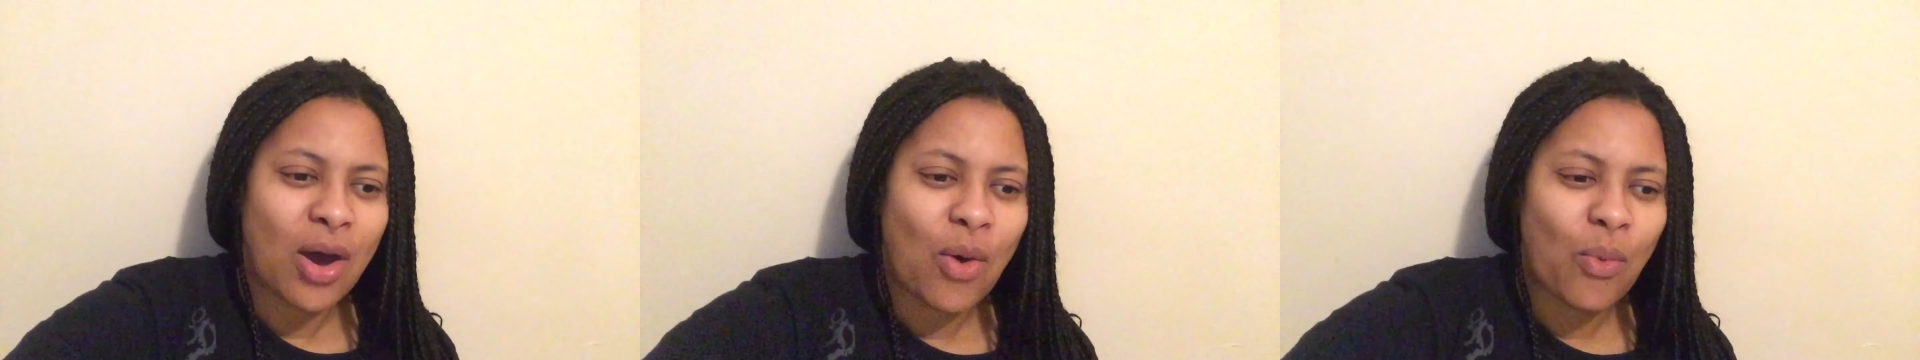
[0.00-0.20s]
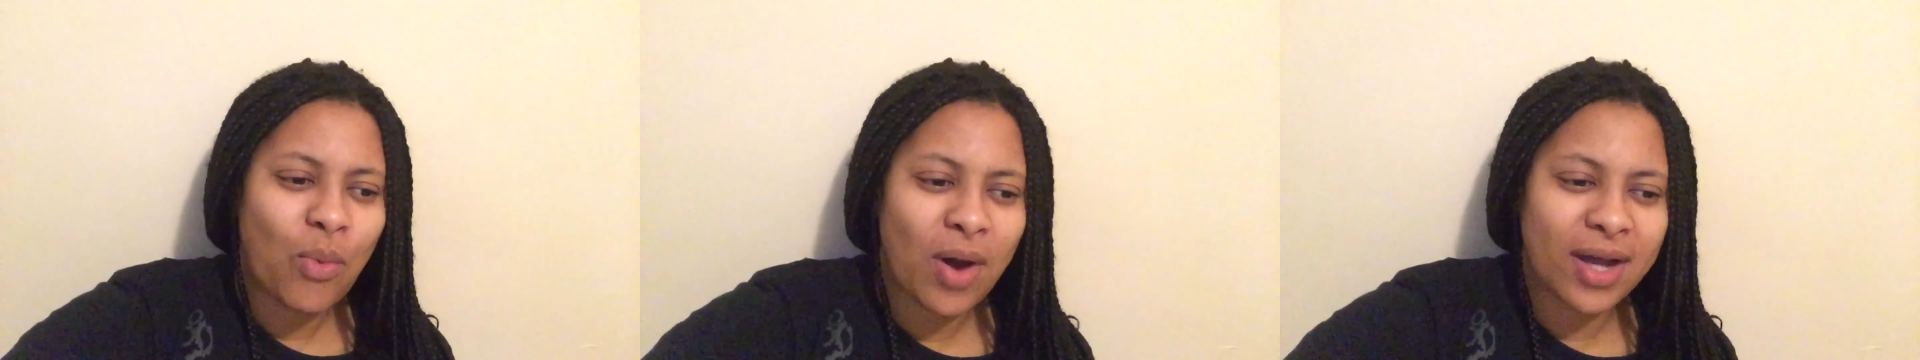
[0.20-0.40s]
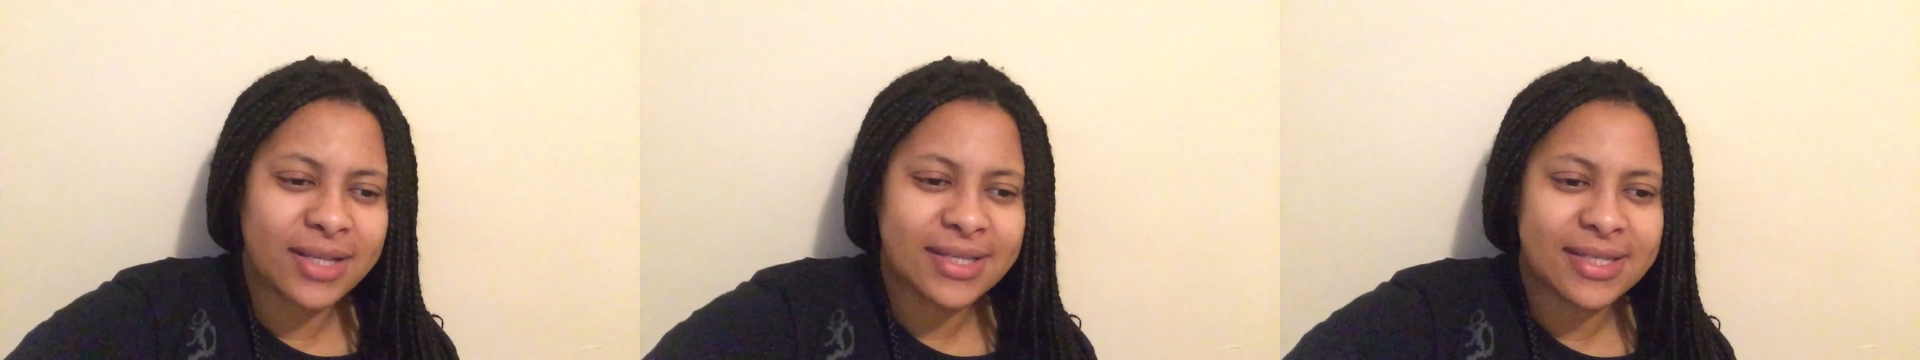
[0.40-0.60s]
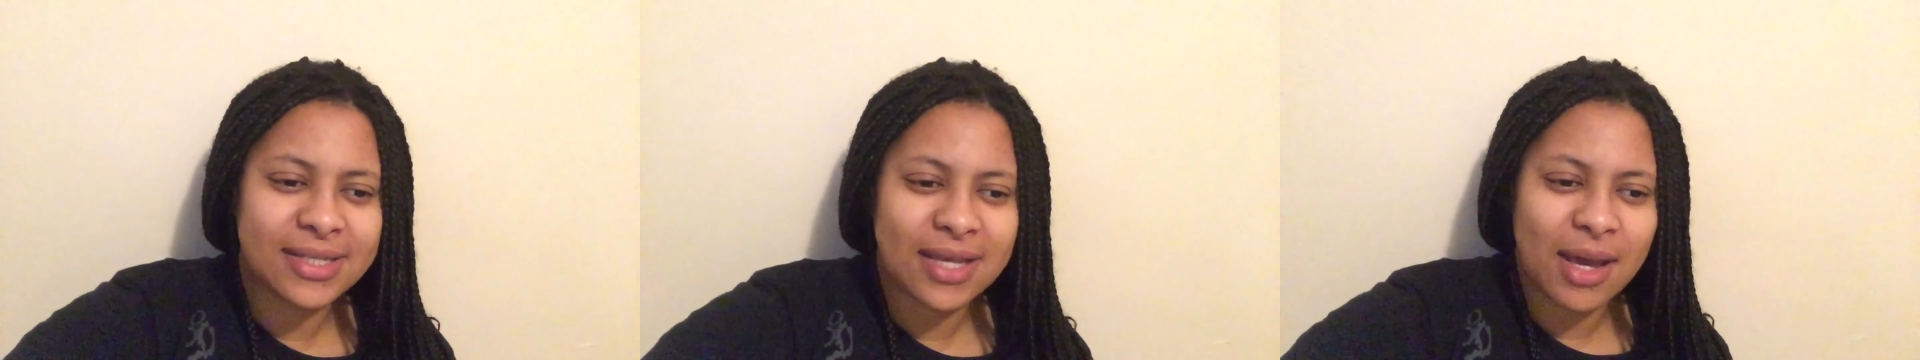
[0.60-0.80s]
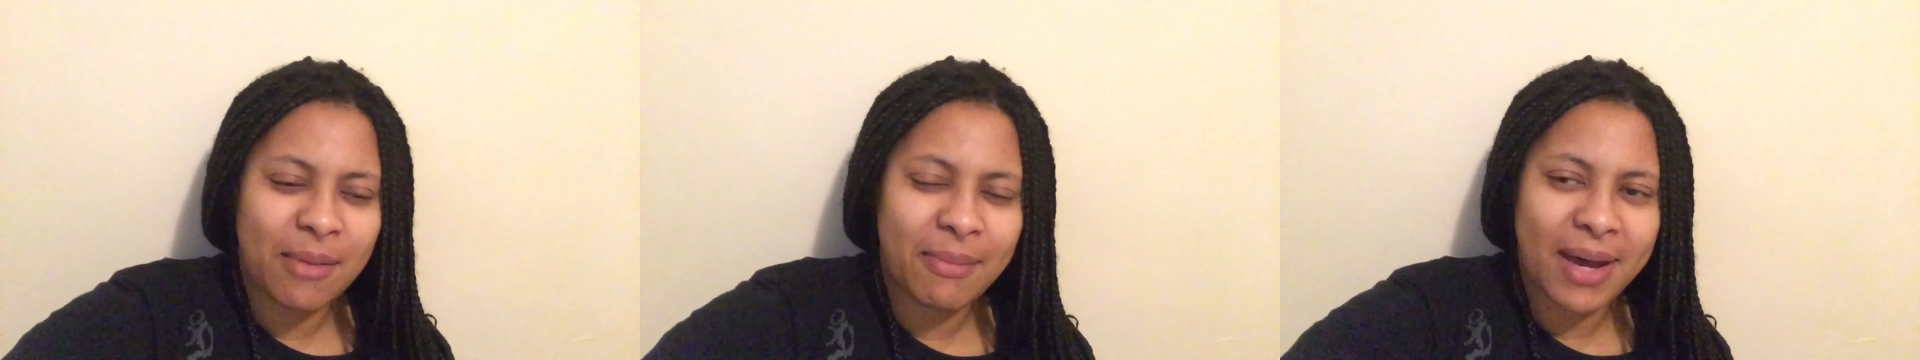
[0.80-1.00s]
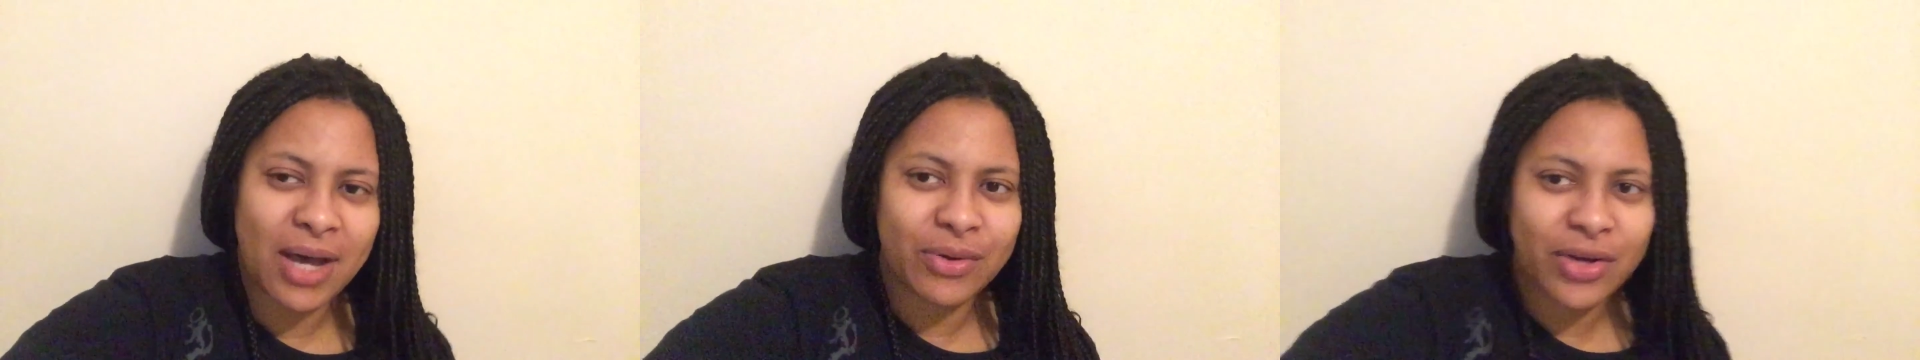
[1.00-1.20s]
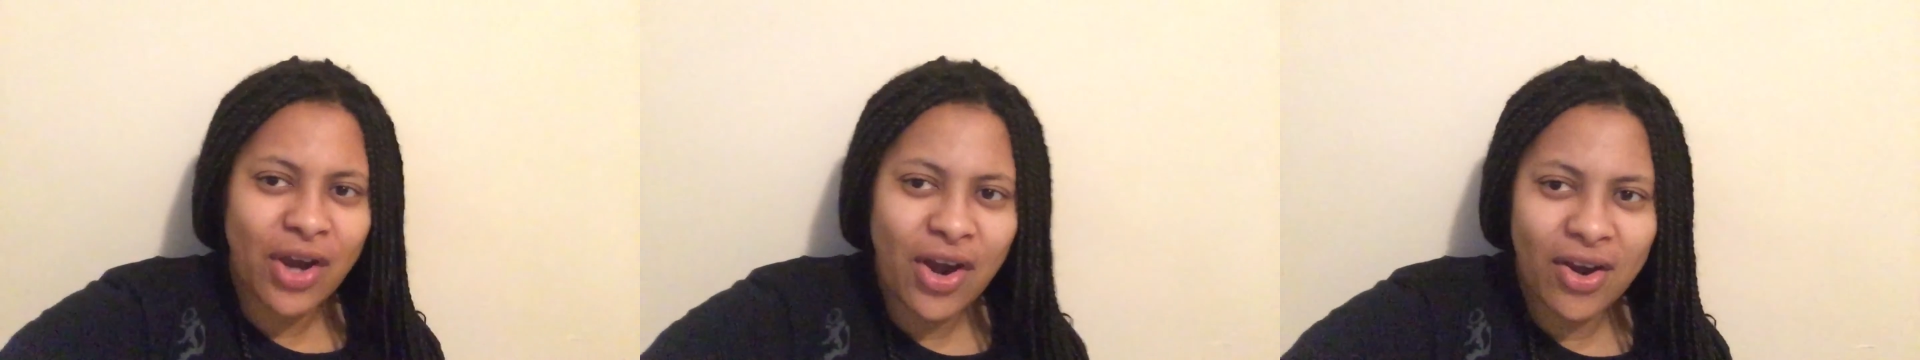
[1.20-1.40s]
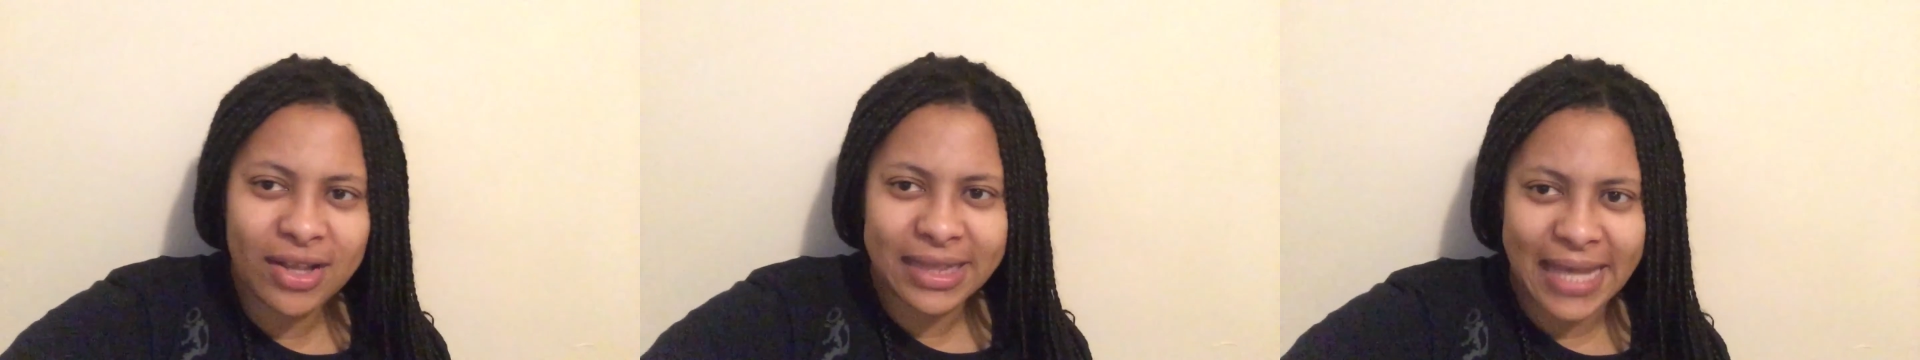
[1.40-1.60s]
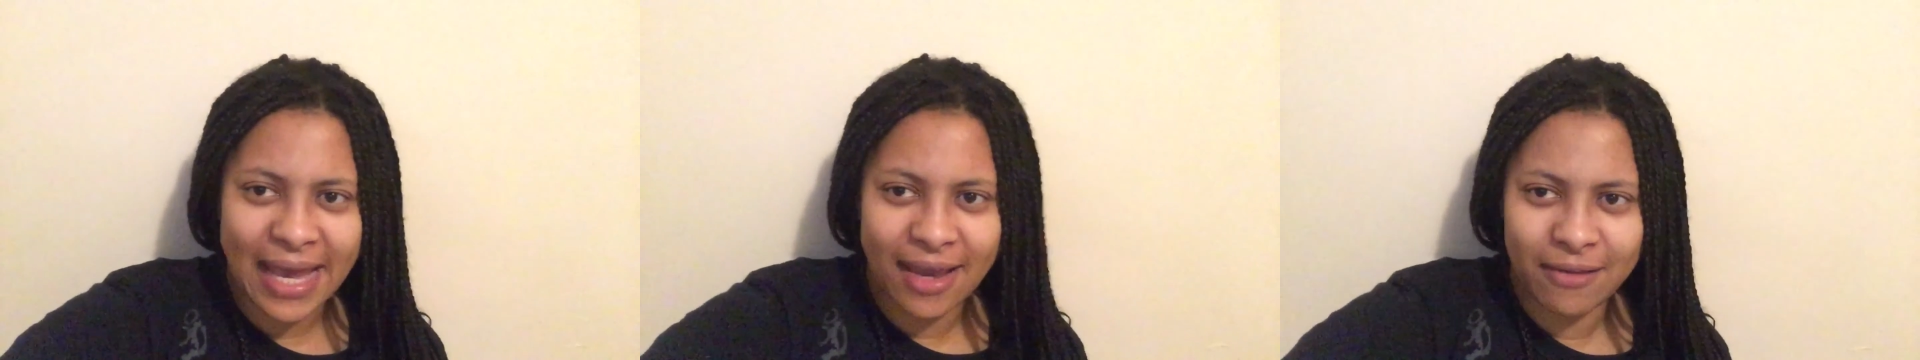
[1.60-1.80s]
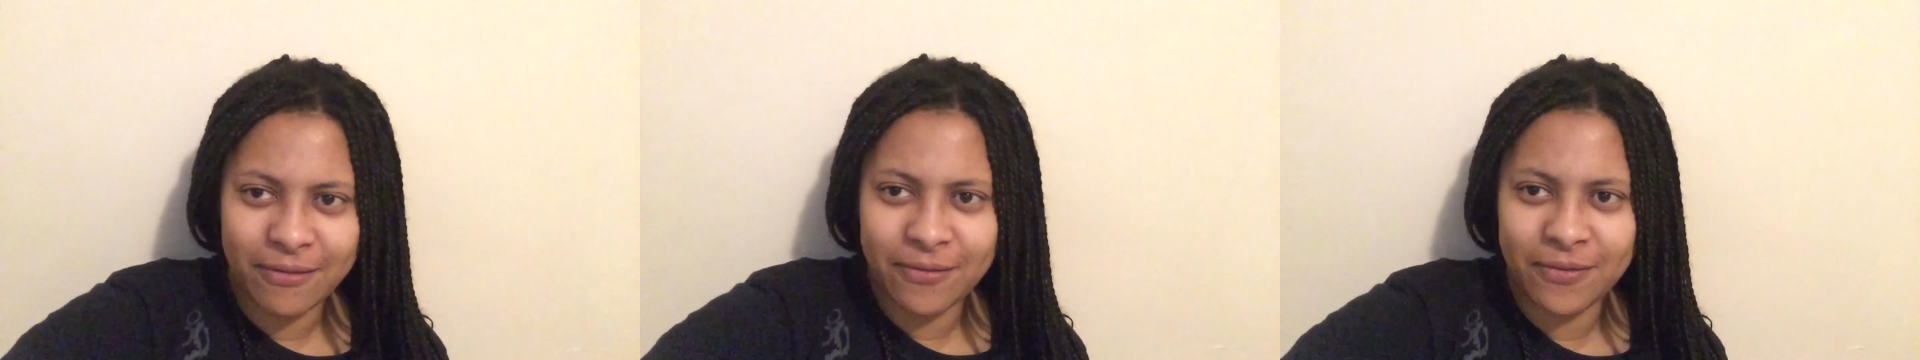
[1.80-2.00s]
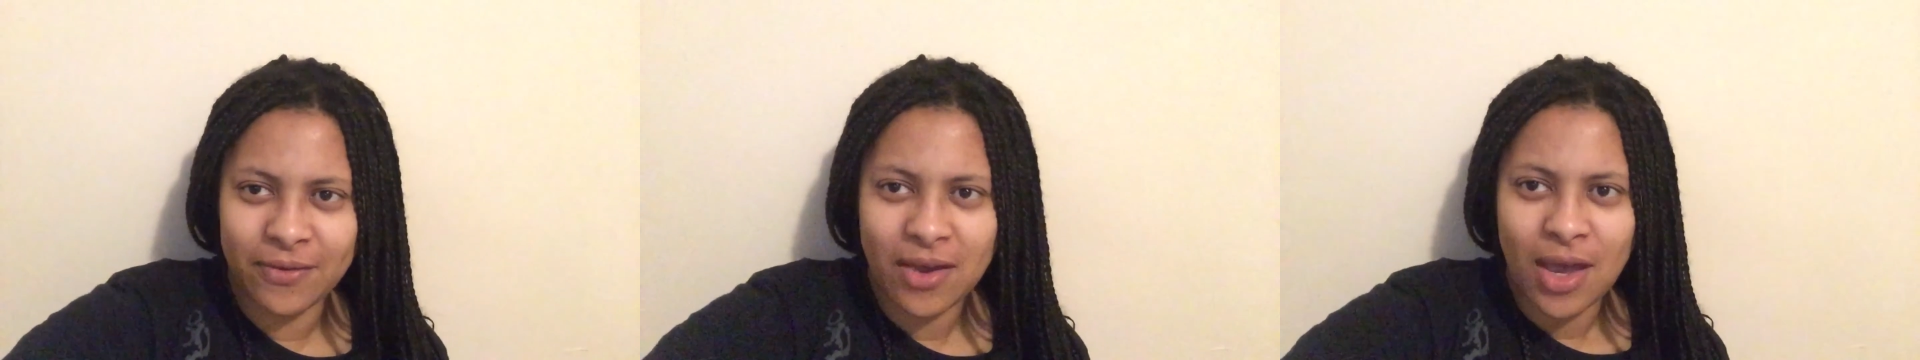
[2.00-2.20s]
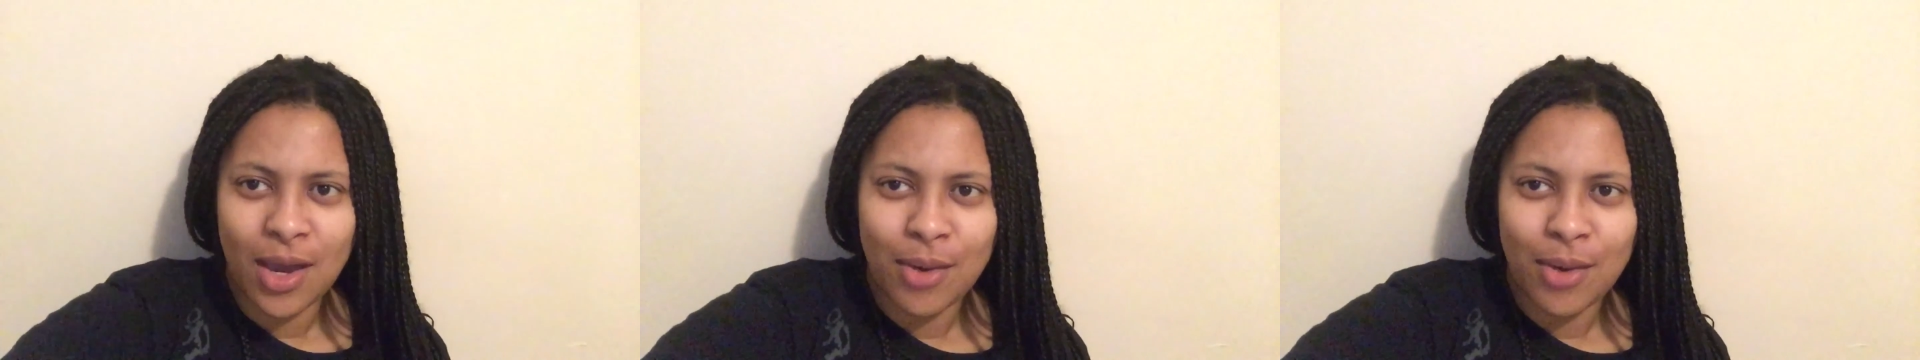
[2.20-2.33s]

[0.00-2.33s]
what about her life